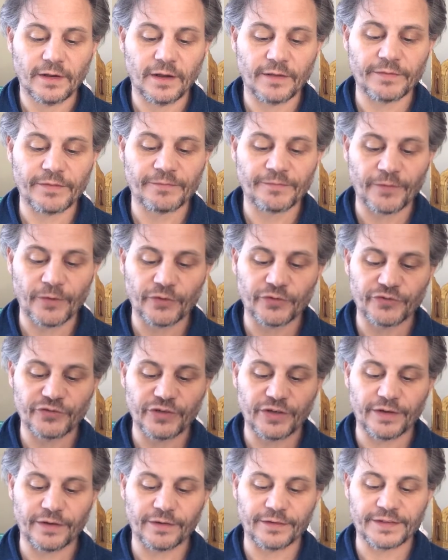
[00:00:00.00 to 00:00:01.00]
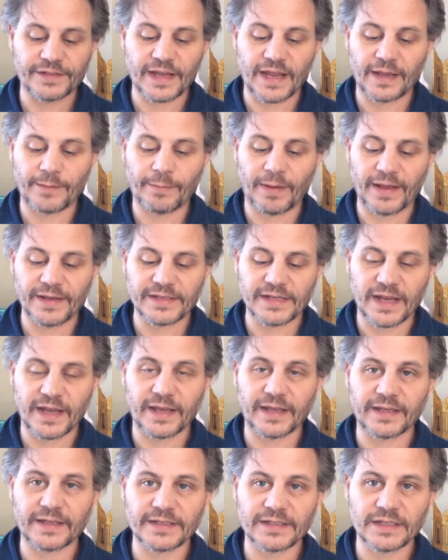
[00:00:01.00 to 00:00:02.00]
of the first year, day by
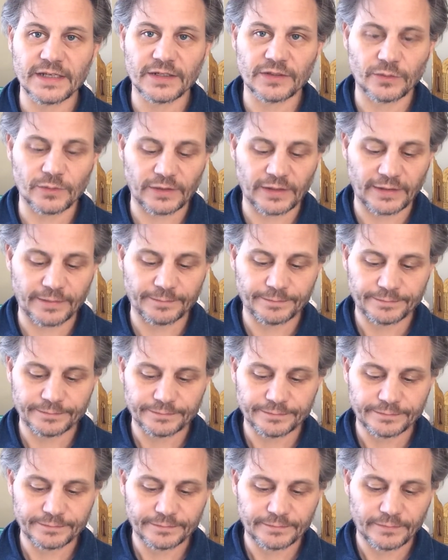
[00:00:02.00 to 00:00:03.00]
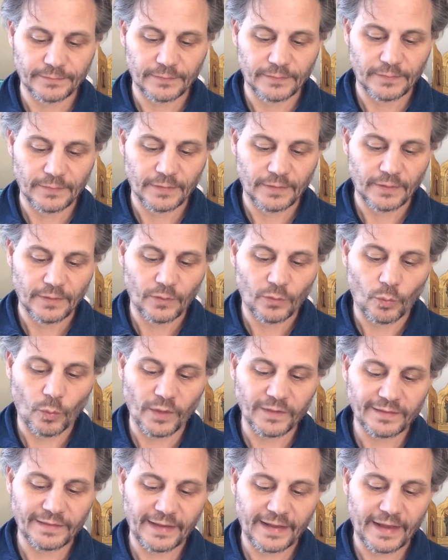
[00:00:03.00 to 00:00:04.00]
day continually.
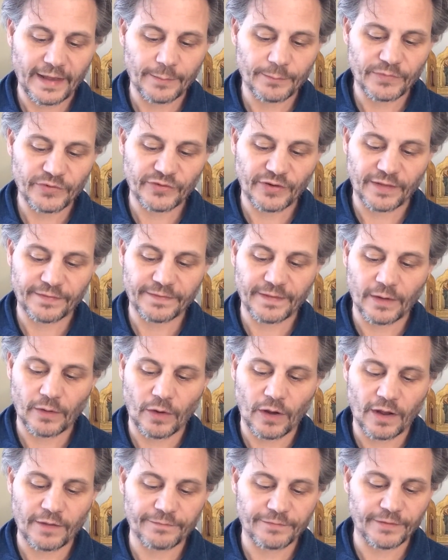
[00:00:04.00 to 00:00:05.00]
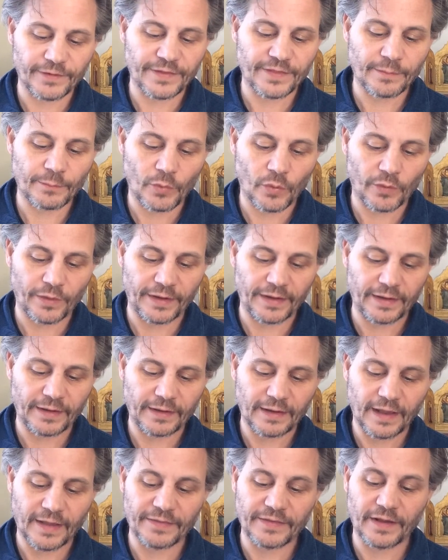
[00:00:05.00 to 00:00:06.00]
1 lamb shalt thou offer in the
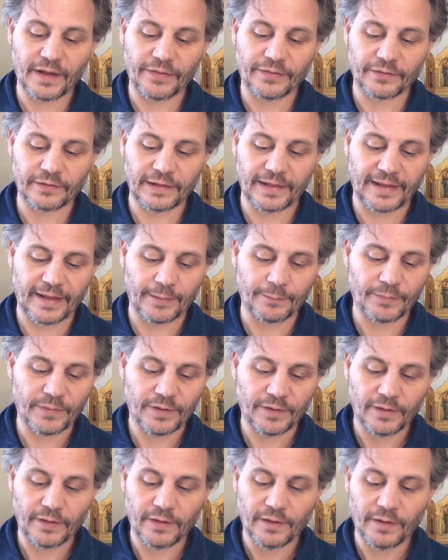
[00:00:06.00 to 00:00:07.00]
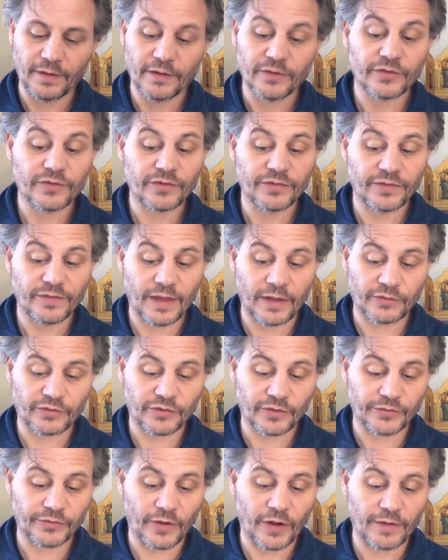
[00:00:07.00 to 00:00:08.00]
morning, and the other lamb thou
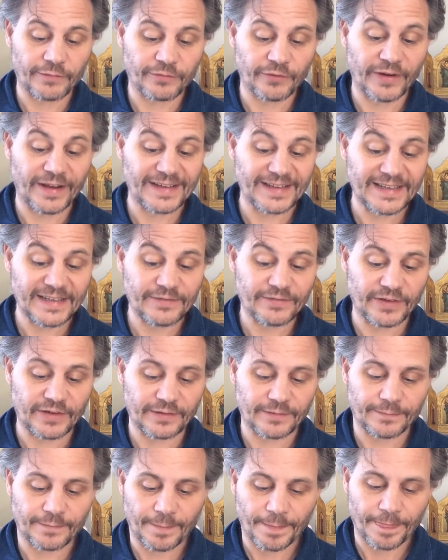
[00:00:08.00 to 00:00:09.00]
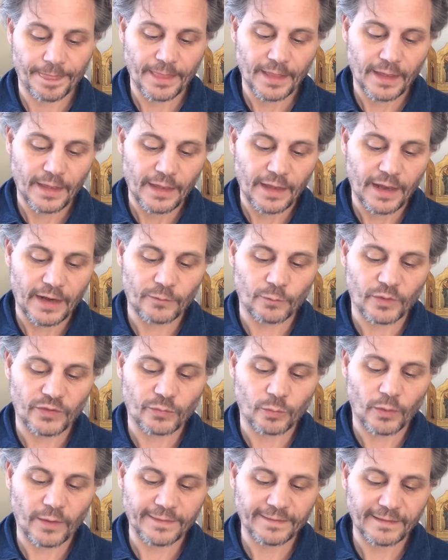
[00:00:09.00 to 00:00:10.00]
shalt offer at even. And with
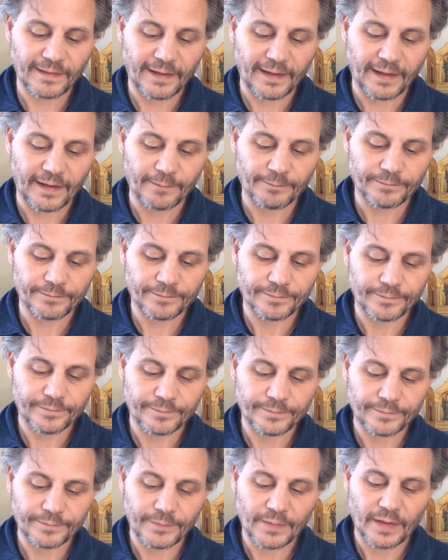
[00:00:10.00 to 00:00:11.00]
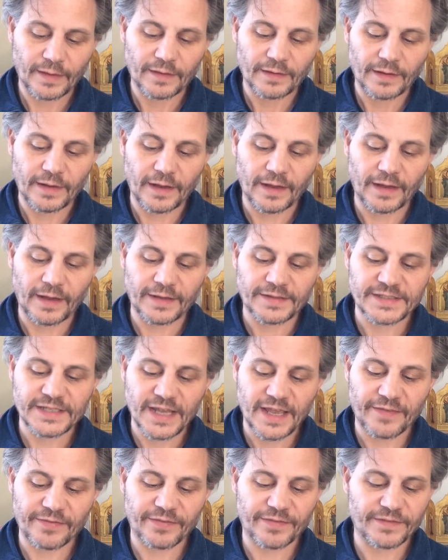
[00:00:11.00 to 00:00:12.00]
1 lamb
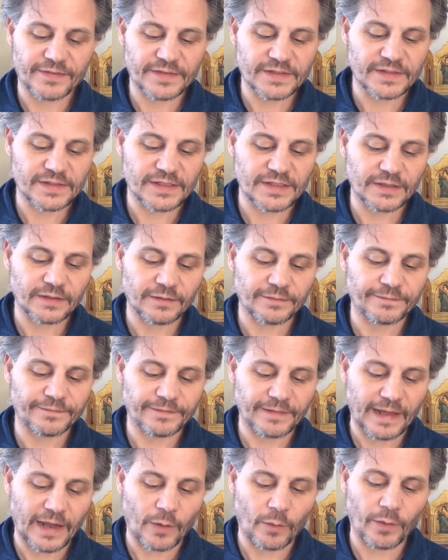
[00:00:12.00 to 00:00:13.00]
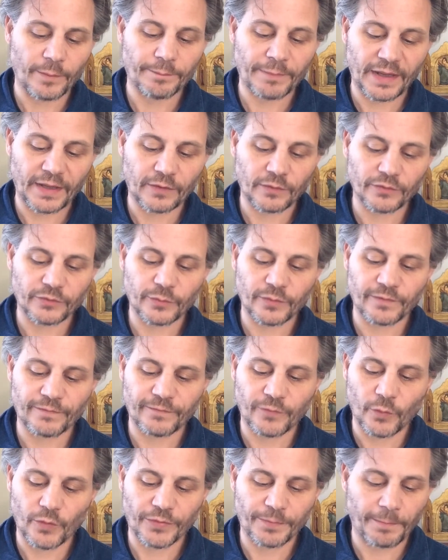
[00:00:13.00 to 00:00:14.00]
1/10 deal of flour mingled with the
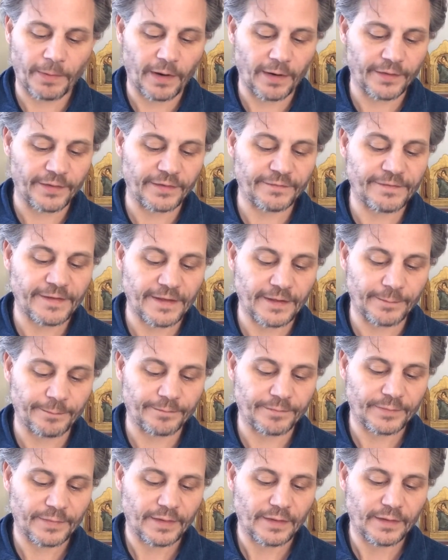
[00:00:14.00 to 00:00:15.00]
4th part of him